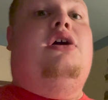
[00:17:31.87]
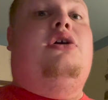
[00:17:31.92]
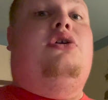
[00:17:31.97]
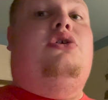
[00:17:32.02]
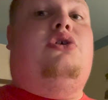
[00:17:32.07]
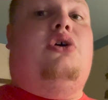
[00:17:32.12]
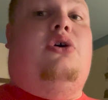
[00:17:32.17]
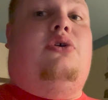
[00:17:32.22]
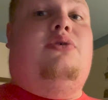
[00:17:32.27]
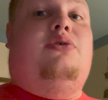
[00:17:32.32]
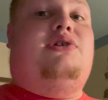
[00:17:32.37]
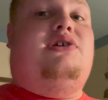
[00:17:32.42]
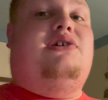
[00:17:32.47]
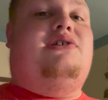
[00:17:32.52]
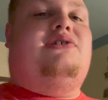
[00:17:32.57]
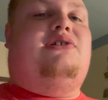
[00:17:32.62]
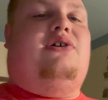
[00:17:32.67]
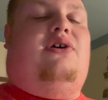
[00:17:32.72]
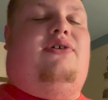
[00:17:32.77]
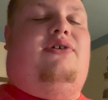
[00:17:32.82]
go to
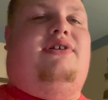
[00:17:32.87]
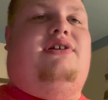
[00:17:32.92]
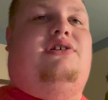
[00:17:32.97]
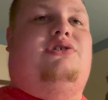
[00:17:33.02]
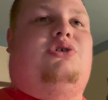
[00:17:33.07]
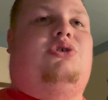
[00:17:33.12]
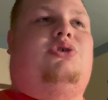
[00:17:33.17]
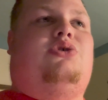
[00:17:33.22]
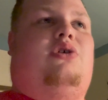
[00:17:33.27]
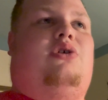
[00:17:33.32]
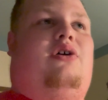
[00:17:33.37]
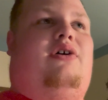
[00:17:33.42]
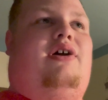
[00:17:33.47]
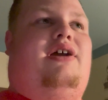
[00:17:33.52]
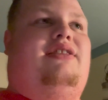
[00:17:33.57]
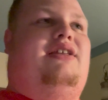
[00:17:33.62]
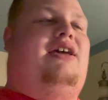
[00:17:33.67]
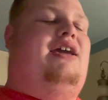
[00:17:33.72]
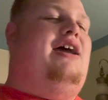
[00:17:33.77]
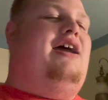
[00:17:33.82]
Salt and Straw.
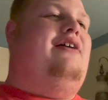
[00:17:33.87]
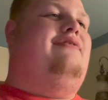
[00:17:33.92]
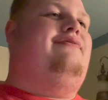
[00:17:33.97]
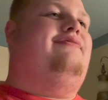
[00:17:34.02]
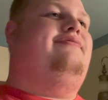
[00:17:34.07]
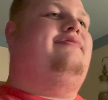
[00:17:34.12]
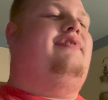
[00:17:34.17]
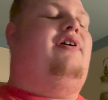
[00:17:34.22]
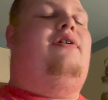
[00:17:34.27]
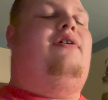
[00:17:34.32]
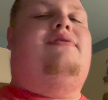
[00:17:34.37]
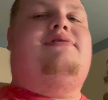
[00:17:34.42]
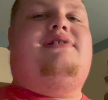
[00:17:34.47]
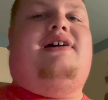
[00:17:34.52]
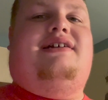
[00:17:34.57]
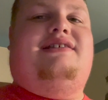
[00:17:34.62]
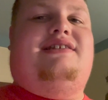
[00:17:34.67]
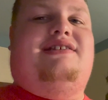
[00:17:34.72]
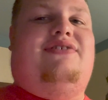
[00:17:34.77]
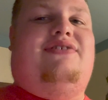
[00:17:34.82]
And they have all
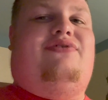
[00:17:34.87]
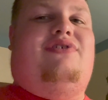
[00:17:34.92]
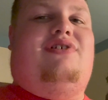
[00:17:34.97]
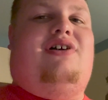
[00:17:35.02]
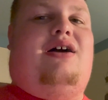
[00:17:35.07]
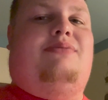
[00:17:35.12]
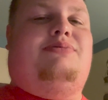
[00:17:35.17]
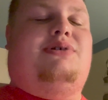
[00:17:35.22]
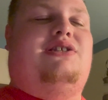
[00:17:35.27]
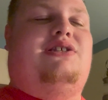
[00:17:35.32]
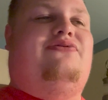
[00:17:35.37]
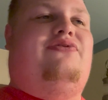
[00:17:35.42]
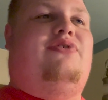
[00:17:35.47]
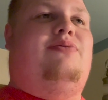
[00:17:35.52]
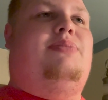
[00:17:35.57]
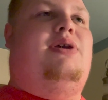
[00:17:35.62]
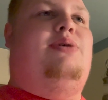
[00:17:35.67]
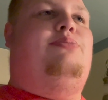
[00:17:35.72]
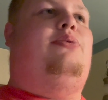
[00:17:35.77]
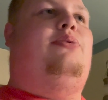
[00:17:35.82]
kinds of different options for
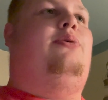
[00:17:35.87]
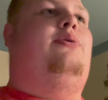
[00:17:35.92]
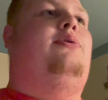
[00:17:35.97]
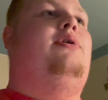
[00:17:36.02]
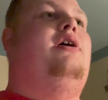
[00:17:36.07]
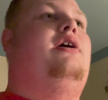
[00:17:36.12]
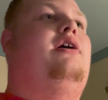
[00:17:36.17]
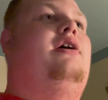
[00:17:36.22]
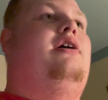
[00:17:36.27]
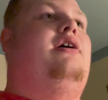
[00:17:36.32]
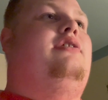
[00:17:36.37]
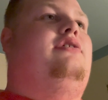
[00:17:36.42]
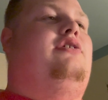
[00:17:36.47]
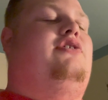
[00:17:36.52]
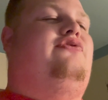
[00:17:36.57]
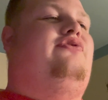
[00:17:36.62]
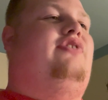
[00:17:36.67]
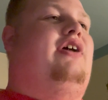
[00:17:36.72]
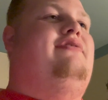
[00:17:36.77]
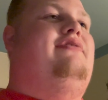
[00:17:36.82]
people.
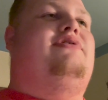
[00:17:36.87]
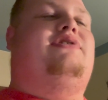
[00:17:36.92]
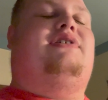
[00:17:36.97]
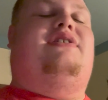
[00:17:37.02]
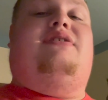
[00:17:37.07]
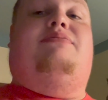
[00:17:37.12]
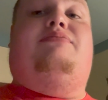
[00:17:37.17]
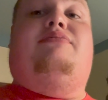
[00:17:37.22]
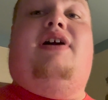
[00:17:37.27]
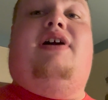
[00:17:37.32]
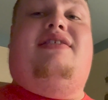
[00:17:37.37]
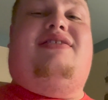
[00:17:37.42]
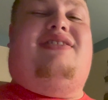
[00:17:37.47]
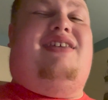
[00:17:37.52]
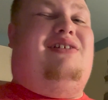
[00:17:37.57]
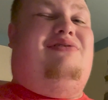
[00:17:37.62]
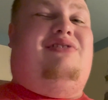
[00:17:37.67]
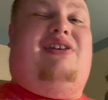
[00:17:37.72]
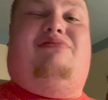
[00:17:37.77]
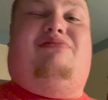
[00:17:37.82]
There's flavors of the month.
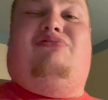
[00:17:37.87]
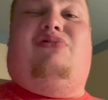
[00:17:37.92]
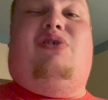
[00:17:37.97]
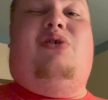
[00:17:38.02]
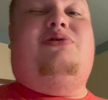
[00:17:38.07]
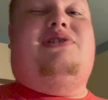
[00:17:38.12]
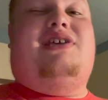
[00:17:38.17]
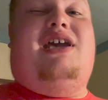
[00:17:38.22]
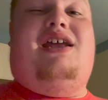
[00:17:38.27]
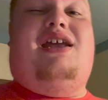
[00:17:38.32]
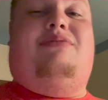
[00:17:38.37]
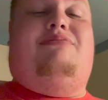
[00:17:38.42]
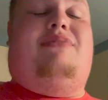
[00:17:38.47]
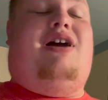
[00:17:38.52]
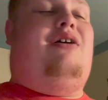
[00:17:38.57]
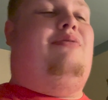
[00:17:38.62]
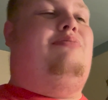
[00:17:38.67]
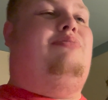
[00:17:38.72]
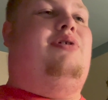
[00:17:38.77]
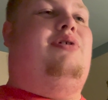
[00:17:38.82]
They rotate them
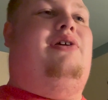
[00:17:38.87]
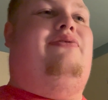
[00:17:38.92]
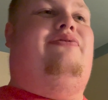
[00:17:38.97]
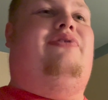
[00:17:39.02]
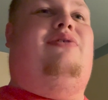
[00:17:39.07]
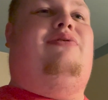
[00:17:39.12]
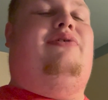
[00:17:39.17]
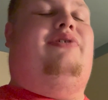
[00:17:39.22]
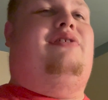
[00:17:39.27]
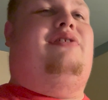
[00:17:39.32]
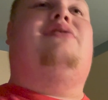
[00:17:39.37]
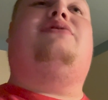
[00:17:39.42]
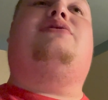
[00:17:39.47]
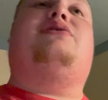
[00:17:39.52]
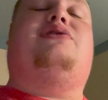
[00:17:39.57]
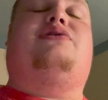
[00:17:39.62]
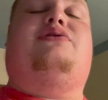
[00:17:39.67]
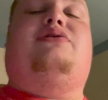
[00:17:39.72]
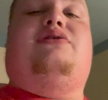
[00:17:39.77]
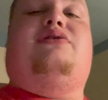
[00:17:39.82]
out pretty frequently.
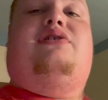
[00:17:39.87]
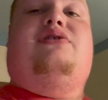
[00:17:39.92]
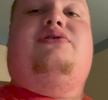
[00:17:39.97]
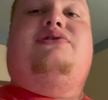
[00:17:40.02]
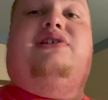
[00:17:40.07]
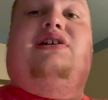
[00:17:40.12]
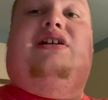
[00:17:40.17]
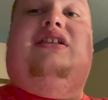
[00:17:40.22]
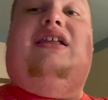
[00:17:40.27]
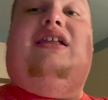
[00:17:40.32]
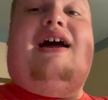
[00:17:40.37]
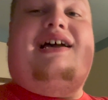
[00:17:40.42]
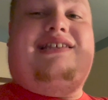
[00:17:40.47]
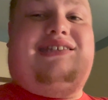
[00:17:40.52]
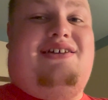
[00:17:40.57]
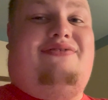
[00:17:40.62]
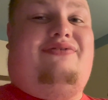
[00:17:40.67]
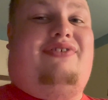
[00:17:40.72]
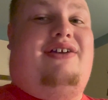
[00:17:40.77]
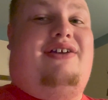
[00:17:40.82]
There's the
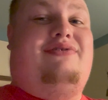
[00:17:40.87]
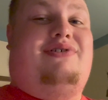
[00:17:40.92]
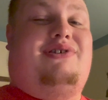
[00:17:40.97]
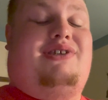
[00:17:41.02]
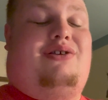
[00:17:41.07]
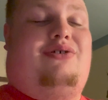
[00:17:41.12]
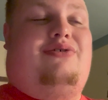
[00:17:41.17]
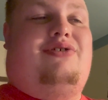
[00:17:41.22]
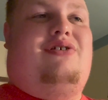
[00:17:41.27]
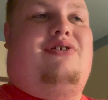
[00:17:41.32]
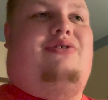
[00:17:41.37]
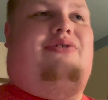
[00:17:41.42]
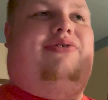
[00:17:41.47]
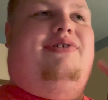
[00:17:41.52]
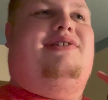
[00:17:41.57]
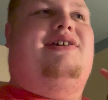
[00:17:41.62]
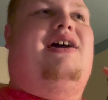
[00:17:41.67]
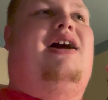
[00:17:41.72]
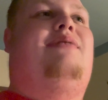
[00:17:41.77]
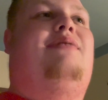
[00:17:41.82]
classic flavors that are there all the
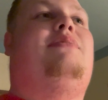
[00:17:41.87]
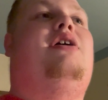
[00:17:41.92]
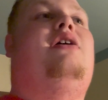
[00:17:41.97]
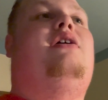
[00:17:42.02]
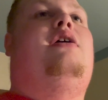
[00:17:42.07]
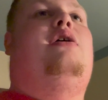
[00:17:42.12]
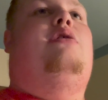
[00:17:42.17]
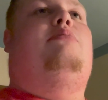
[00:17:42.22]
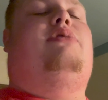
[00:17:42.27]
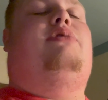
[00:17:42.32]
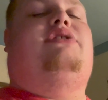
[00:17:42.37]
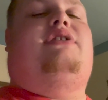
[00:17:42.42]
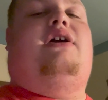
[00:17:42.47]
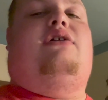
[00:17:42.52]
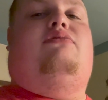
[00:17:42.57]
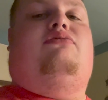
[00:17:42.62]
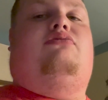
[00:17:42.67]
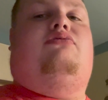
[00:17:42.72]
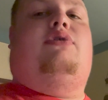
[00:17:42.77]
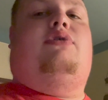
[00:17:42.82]
time, but they
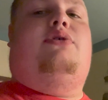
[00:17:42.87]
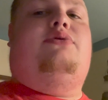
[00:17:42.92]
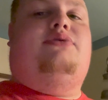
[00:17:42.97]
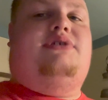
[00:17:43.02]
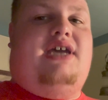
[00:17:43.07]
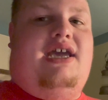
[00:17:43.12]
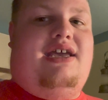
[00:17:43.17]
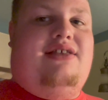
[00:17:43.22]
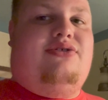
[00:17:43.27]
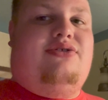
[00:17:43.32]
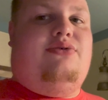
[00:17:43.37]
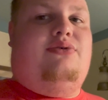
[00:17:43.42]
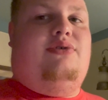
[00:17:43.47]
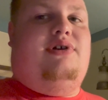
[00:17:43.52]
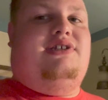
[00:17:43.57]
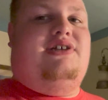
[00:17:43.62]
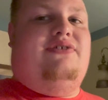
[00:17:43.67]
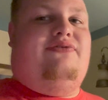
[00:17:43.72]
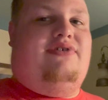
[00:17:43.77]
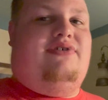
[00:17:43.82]
rotate through a
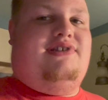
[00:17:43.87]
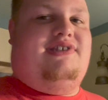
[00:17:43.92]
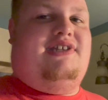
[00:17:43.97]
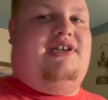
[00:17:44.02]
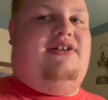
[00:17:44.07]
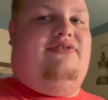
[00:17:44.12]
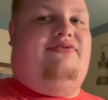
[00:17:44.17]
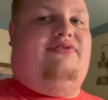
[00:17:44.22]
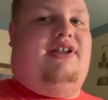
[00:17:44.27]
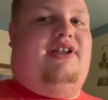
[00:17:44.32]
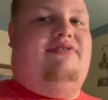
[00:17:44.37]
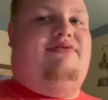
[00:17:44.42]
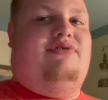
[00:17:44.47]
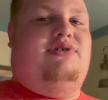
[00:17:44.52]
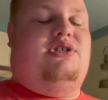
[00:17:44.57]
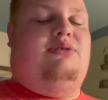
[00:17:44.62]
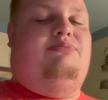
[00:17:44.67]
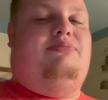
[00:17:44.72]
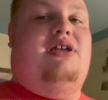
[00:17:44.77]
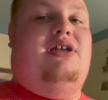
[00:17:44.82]
different set of flavors
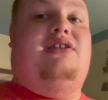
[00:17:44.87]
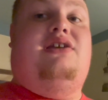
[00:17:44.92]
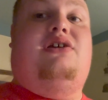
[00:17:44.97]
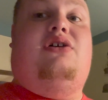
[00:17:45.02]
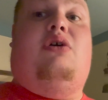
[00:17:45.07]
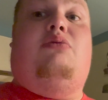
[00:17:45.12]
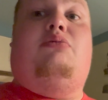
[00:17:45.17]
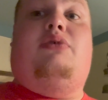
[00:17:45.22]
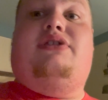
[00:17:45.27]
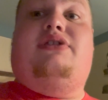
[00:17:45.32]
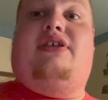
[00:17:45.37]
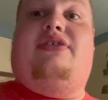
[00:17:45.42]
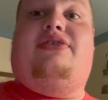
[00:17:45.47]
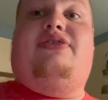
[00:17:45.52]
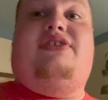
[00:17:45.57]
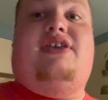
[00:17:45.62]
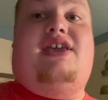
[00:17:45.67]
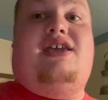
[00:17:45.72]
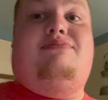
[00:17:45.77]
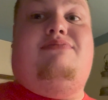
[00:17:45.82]
depending on what the
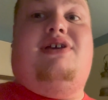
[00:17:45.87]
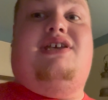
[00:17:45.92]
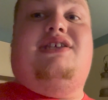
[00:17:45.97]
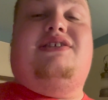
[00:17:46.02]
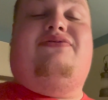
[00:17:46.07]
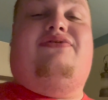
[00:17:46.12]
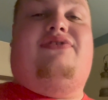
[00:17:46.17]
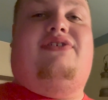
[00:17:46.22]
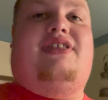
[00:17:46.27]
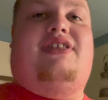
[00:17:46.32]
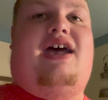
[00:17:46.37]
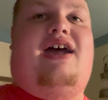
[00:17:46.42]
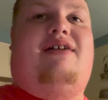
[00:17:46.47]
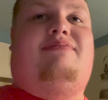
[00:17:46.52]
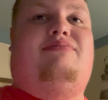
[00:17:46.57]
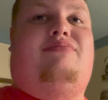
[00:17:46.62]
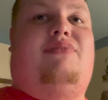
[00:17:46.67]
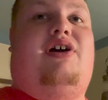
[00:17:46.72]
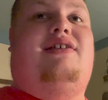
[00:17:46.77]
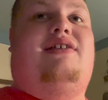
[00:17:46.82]
theme is for
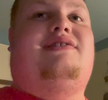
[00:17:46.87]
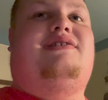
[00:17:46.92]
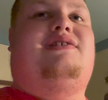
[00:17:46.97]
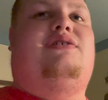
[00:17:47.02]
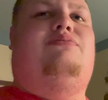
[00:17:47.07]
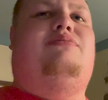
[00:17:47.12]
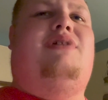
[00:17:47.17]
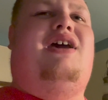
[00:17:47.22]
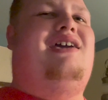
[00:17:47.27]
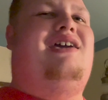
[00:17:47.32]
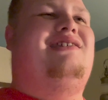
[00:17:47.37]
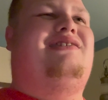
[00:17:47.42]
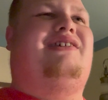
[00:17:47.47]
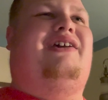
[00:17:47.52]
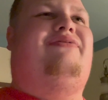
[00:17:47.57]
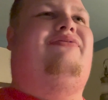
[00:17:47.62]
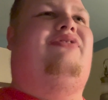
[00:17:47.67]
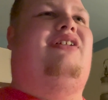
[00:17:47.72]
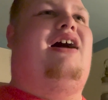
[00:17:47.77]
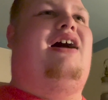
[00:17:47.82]
that month. So May is
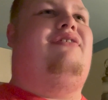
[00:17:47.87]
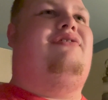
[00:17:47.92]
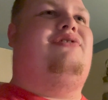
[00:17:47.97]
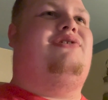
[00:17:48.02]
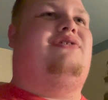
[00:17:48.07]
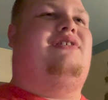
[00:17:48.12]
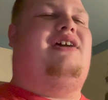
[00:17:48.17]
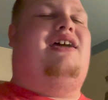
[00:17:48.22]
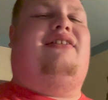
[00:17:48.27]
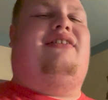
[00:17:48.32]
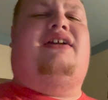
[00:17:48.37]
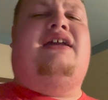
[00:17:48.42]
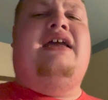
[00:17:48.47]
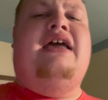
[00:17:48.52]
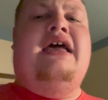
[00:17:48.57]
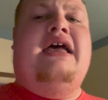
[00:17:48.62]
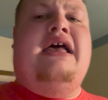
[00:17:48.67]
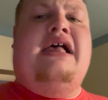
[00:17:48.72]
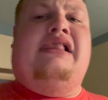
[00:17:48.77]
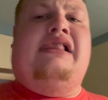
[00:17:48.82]
like flowers, so they have like
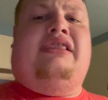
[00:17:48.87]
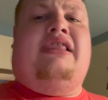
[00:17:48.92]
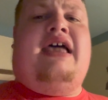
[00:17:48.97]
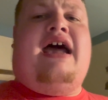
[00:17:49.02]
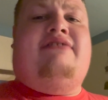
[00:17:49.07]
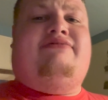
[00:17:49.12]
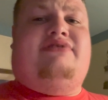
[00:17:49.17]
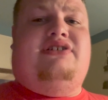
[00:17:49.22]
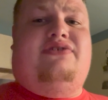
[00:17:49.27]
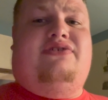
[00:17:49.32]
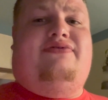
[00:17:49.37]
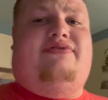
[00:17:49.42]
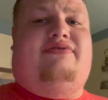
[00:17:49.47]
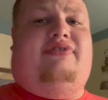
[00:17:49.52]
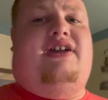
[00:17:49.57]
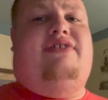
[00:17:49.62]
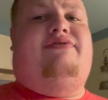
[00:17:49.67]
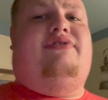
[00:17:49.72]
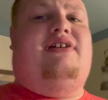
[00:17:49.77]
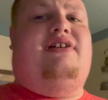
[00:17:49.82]
lavender
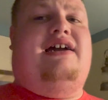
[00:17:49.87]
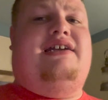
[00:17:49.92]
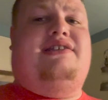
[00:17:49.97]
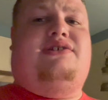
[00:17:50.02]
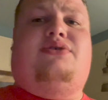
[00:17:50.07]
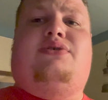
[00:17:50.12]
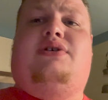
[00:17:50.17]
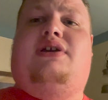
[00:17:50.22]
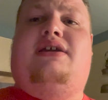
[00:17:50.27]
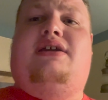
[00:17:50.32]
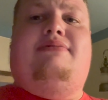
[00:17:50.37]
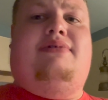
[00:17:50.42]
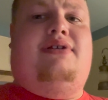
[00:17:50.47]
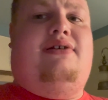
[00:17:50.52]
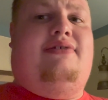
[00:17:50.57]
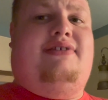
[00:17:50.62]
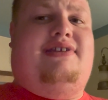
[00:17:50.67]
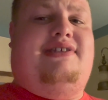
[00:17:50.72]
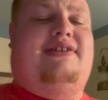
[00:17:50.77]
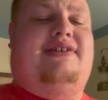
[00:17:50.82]
flavored ice cream and
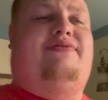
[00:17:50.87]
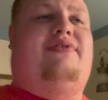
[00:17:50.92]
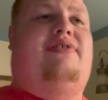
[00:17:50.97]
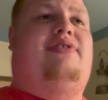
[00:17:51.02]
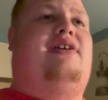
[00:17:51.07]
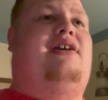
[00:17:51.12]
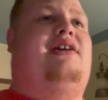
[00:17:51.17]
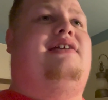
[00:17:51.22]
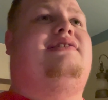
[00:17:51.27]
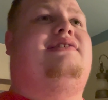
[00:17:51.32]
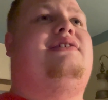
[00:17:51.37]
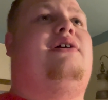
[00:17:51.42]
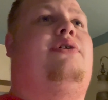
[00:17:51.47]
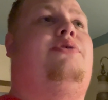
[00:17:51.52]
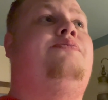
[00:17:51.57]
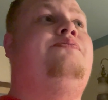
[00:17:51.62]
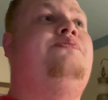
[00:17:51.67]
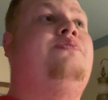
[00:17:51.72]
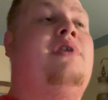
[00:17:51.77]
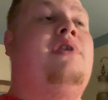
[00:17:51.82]
all these different things. So
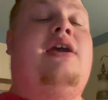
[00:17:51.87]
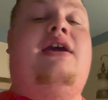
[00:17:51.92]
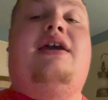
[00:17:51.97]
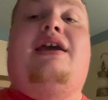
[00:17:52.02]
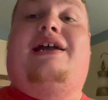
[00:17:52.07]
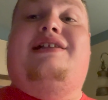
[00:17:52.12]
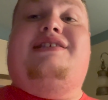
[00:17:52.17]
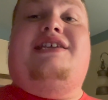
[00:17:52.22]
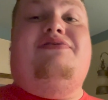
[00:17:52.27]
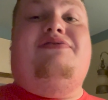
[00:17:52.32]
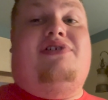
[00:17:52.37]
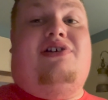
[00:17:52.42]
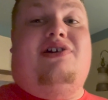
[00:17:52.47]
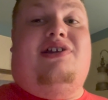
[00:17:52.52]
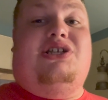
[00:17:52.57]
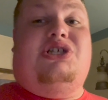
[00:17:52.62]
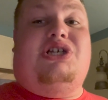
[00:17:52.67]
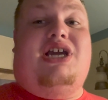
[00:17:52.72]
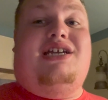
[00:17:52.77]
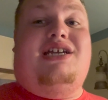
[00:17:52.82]
it's even going
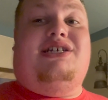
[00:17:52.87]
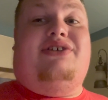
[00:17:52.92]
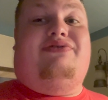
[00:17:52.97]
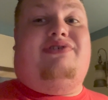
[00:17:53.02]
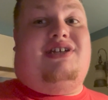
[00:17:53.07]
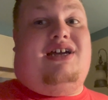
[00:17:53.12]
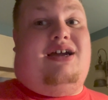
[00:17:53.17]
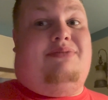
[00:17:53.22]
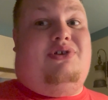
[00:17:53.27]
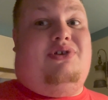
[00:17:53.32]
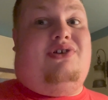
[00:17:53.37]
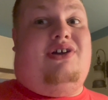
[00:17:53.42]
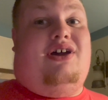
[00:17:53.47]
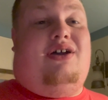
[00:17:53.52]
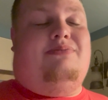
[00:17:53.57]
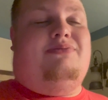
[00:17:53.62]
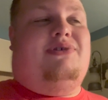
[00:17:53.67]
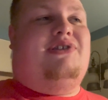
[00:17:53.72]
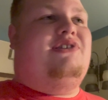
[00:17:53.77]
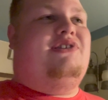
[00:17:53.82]
to change every time you
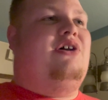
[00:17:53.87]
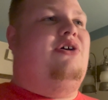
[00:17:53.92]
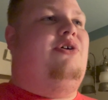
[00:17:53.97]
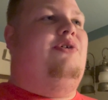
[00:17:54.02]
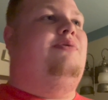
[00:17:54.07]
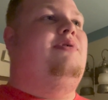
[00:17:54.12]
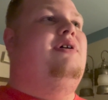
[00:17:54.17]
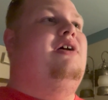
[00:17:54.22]
come. So